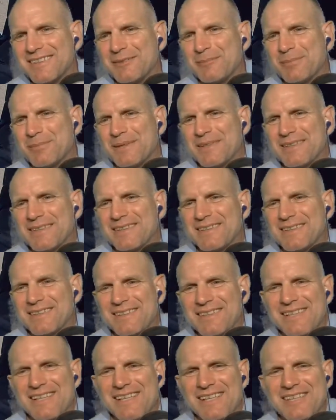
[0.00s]
But
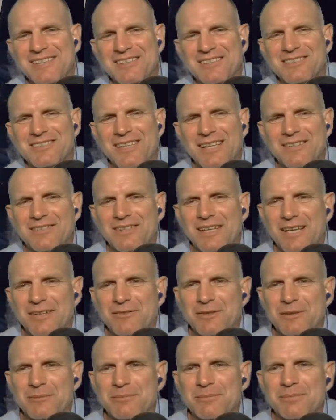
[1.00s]
I got a good sesh out of
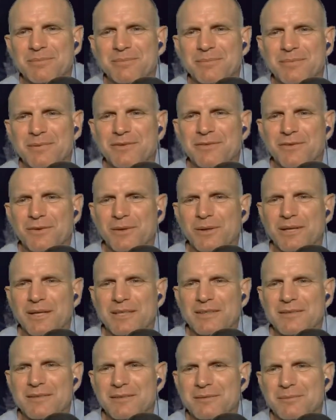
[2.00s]
it before I
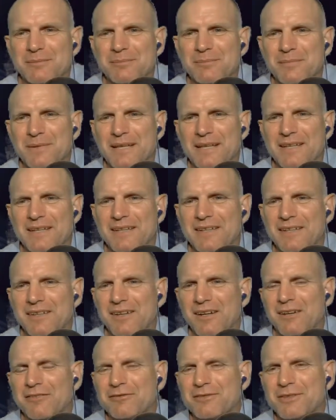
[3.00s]
handed it
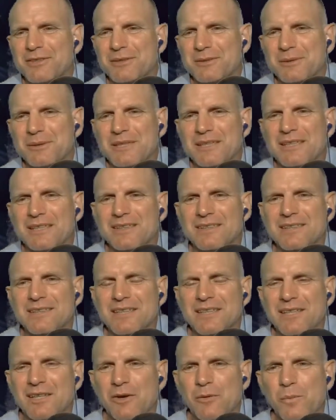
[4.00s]
off to
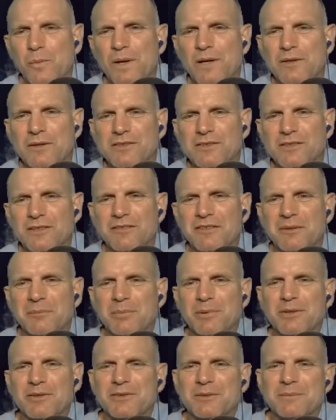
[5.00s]
a well-deserving
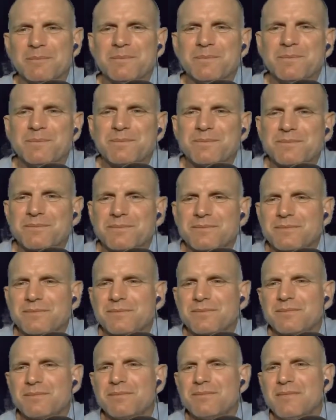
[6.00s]
person.
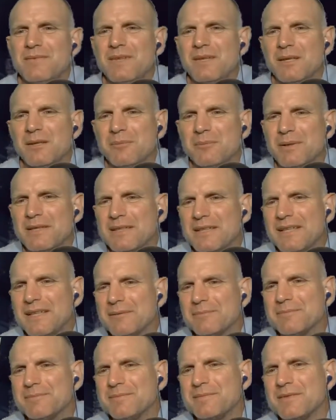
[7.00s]
But yeah,
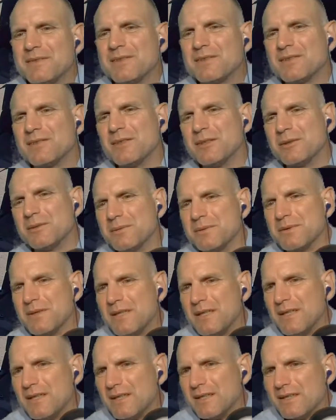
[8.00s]
so
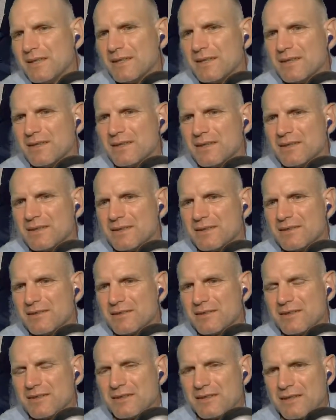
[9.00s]

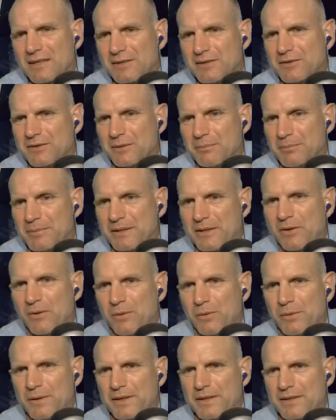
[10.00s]
there's a big
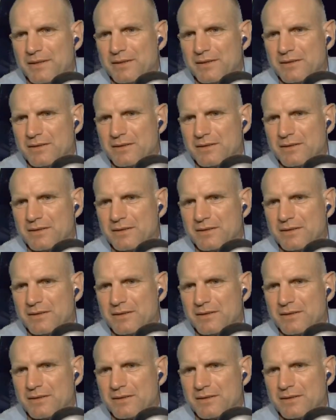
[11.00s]
hole there,